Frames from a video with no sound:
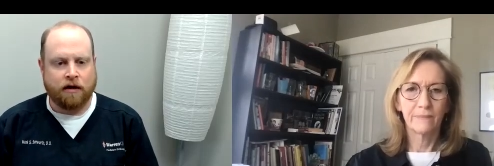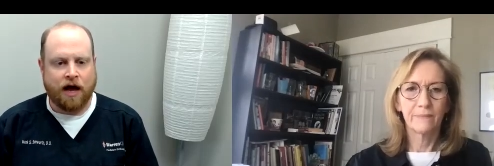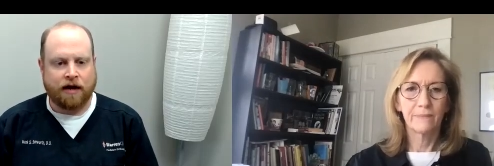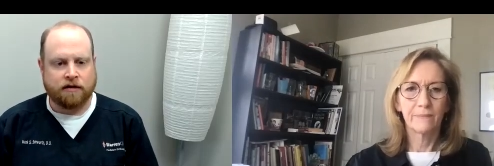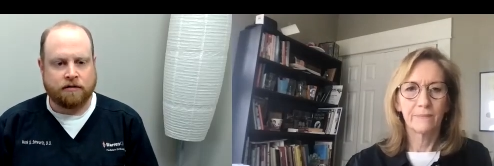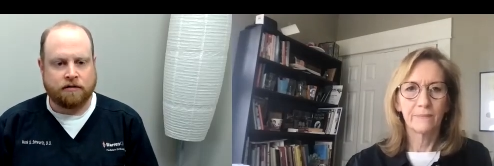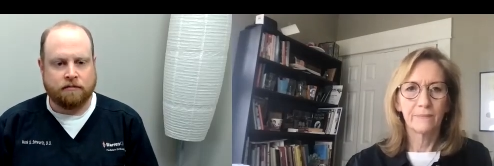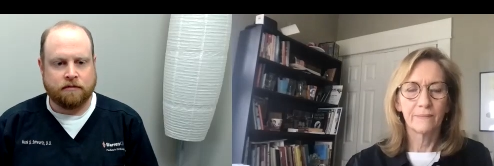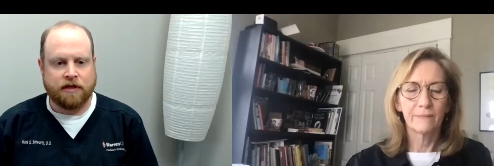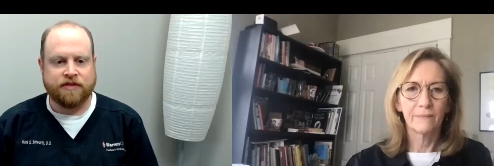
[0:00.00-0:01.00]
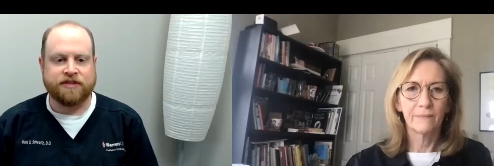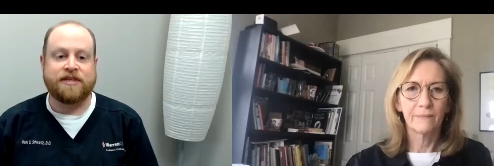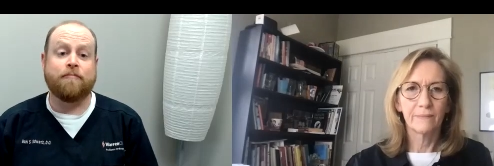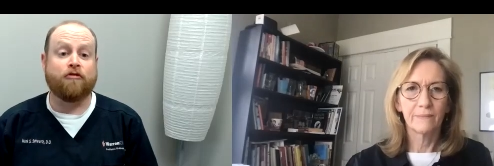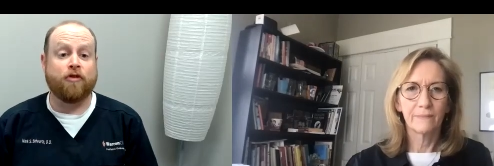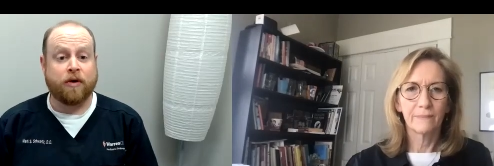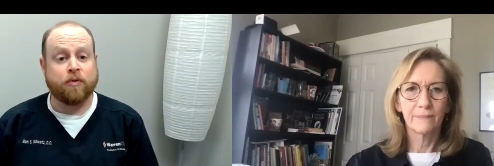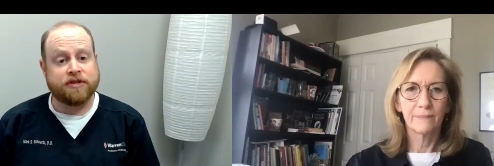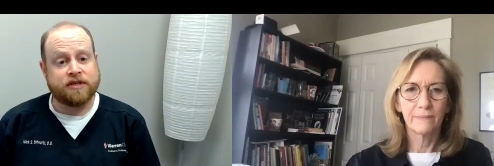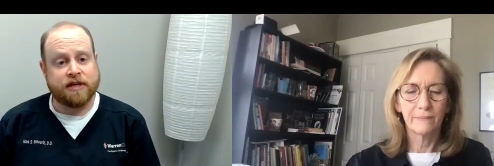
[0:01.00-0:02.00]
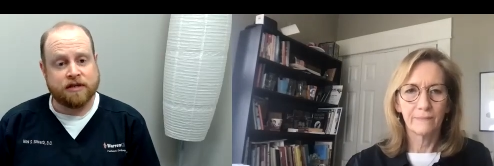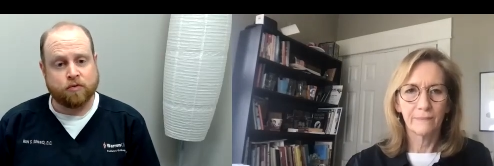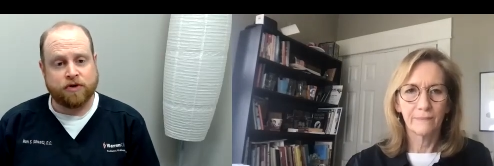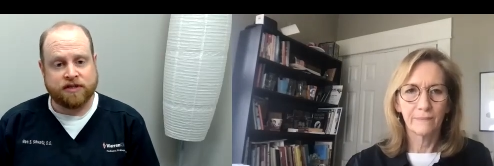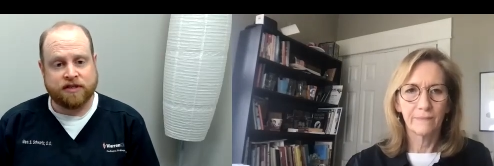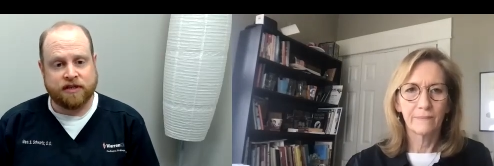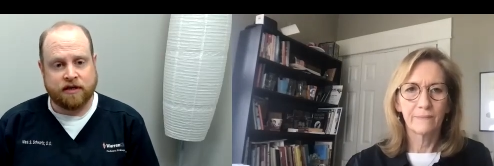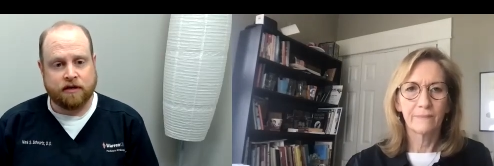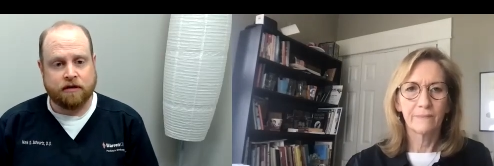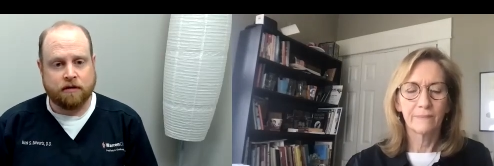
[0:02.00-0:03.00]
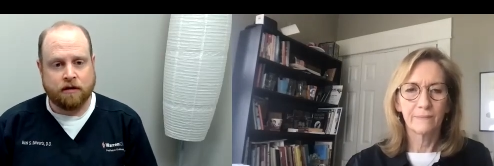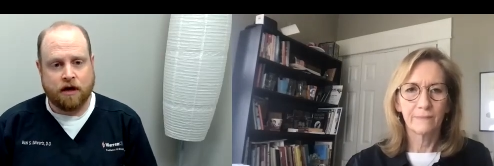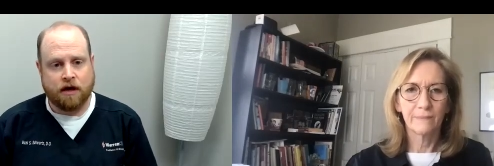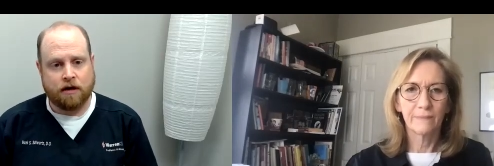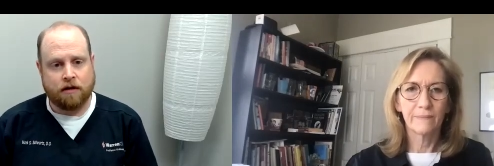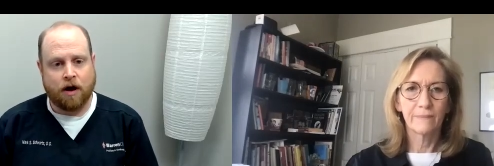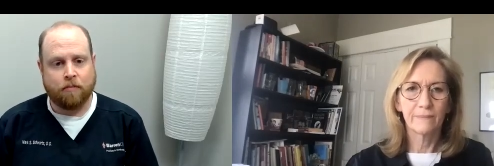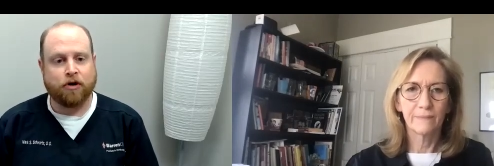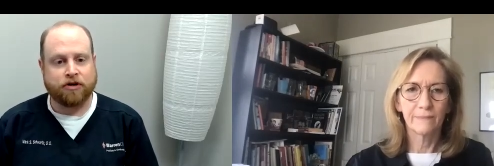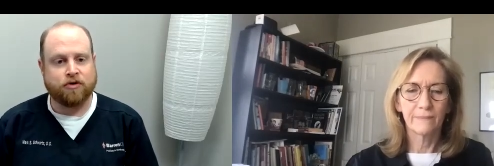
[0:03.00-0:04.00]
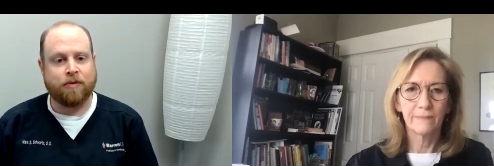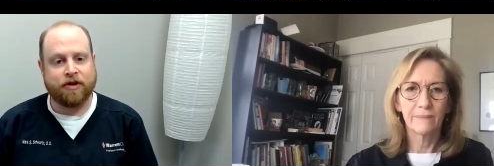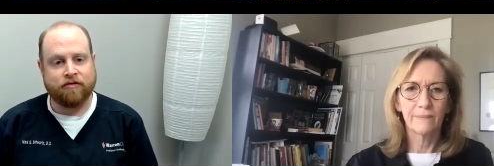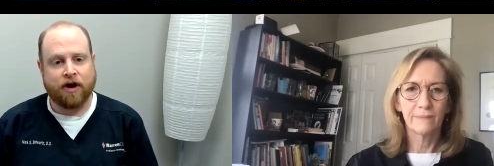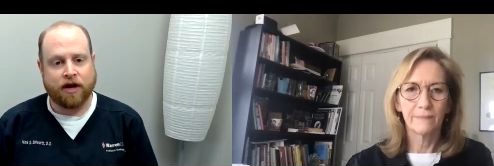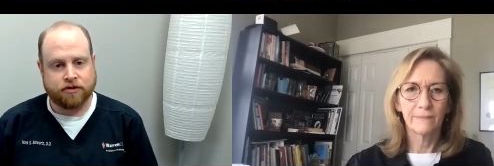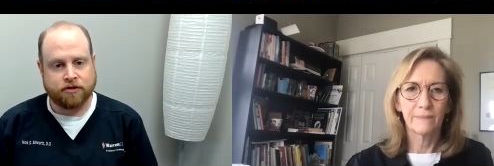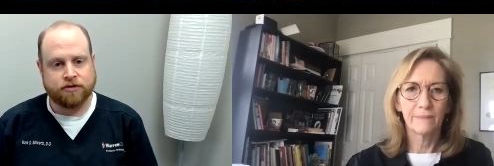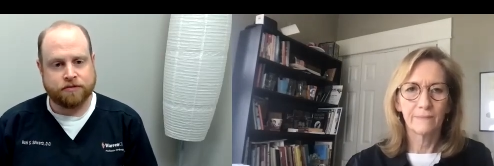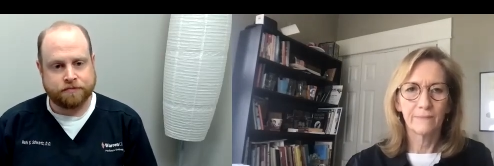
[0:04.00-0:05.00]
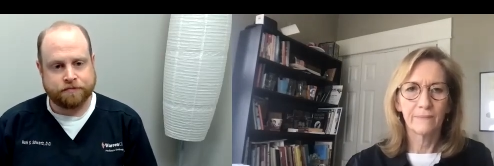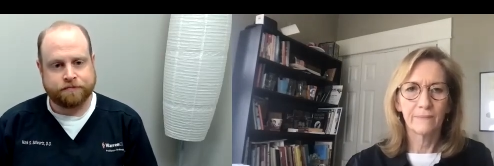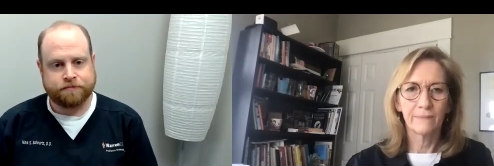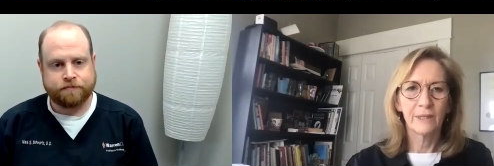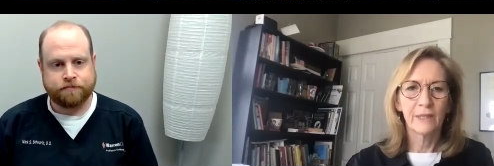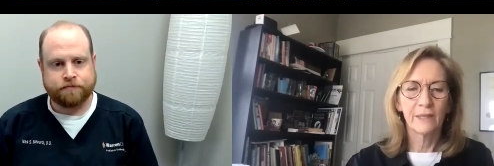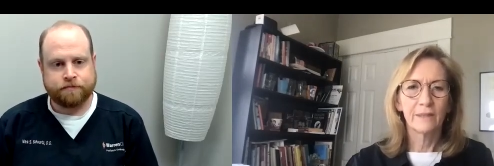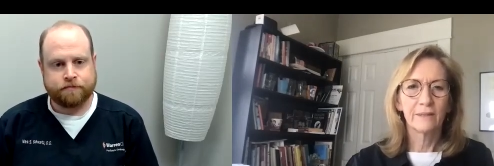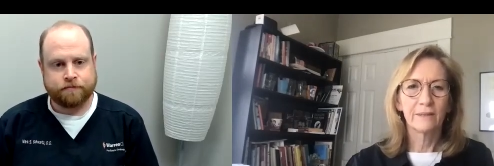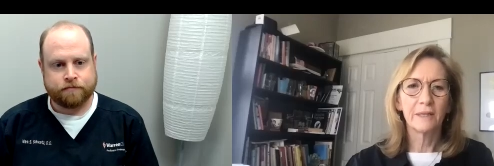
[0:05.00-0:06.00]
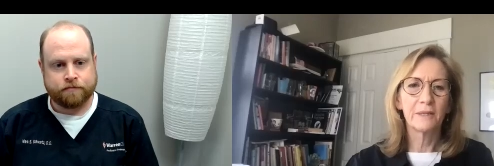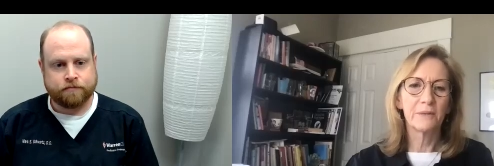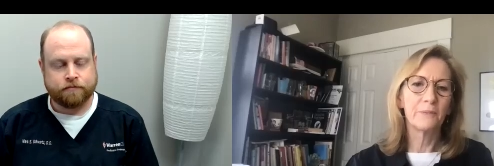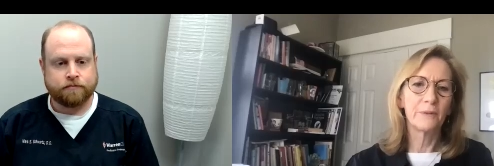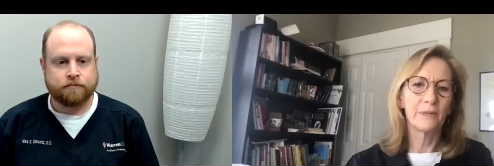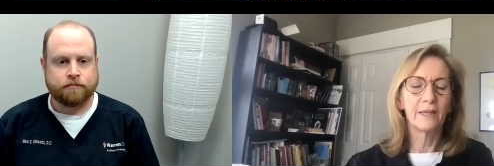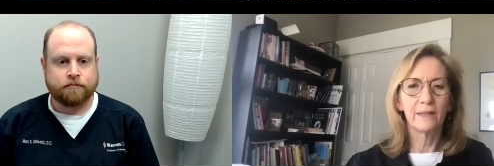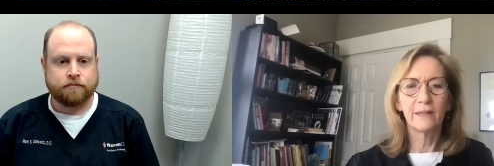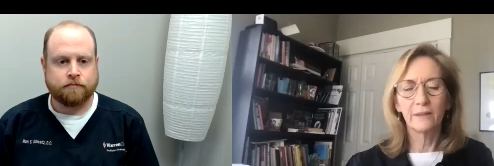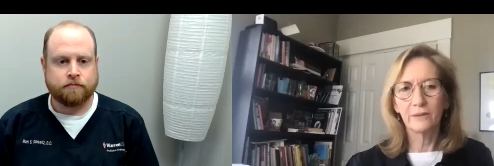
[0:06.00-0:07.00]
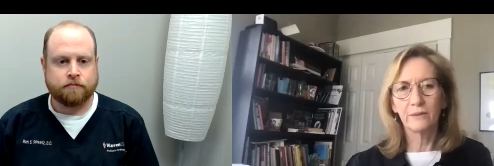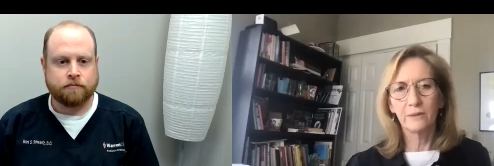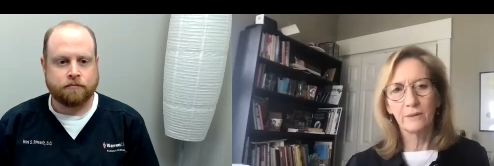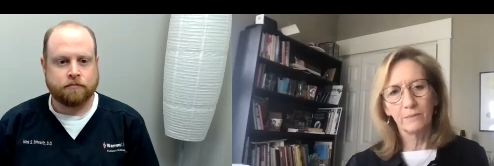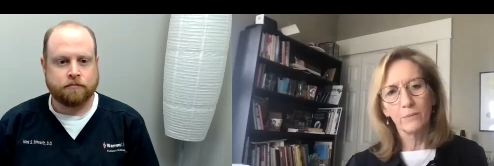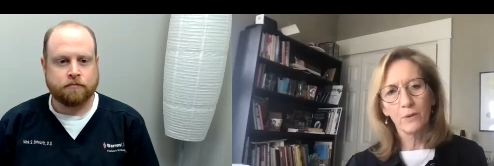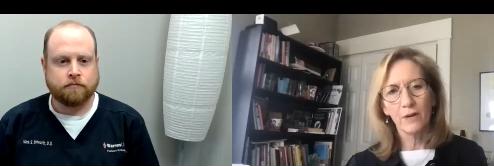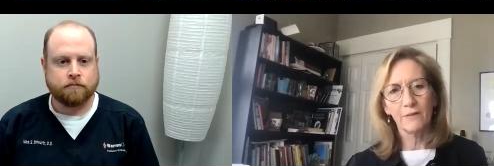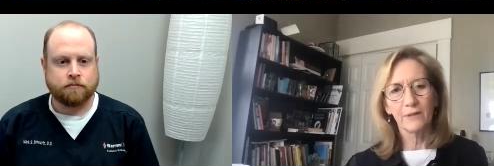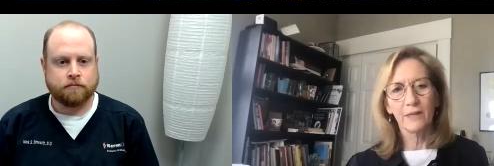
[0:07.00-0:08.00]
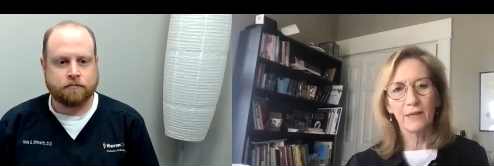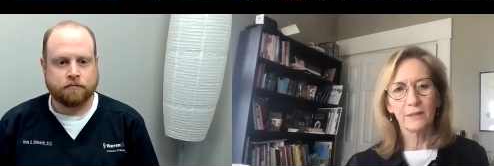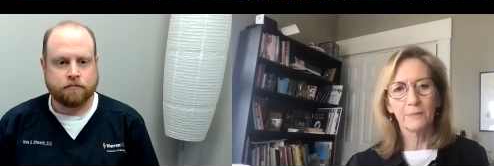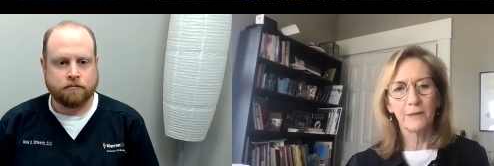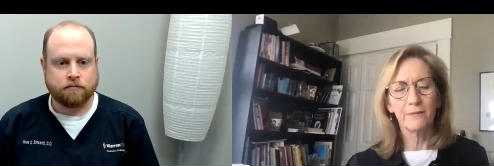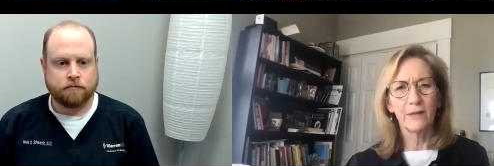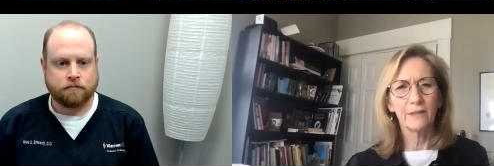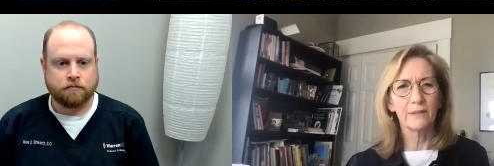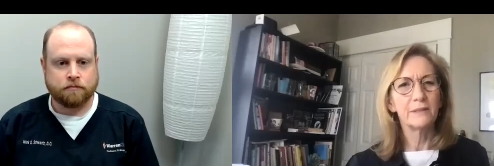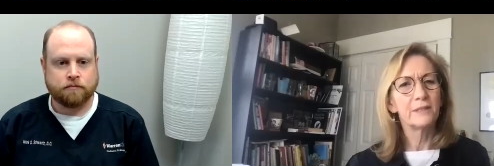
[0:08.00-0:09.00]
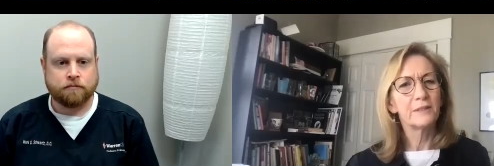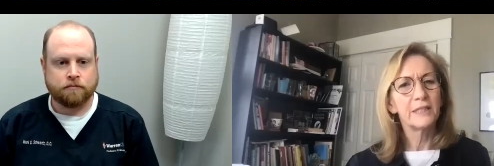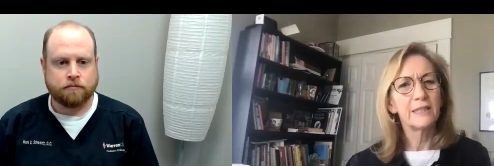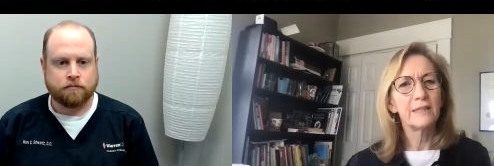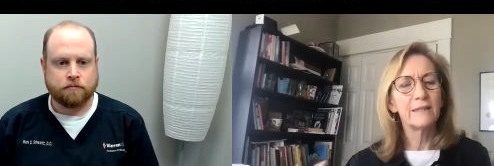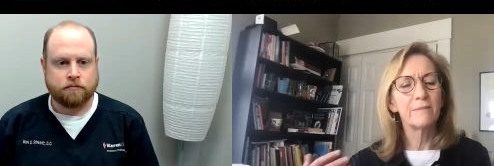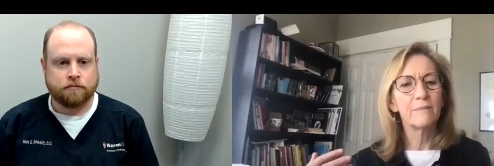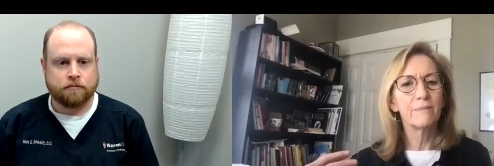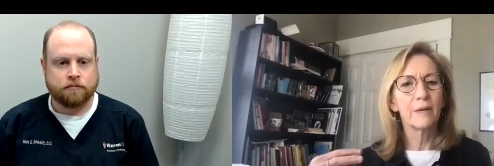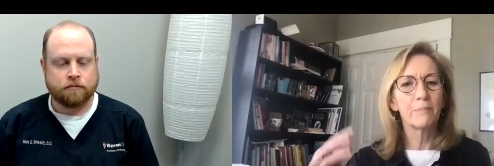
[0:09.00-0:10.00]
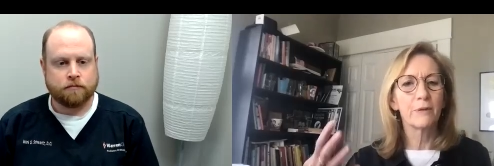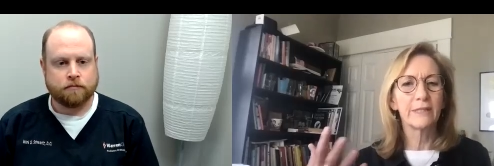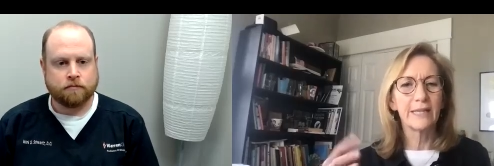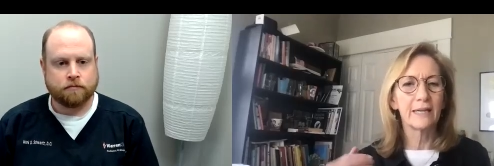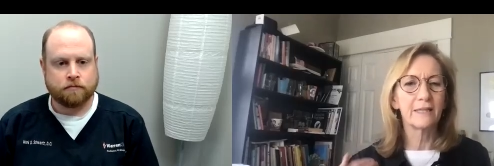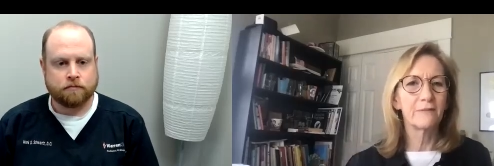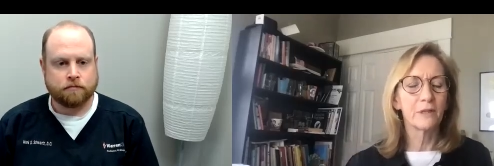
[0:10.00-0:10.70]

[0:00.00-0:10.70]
Speaker 1: not in the same frequency as we see uh, upper extremity fractures.
Speaker 2: So we, those are more often caused by falls. Is there any uh, protective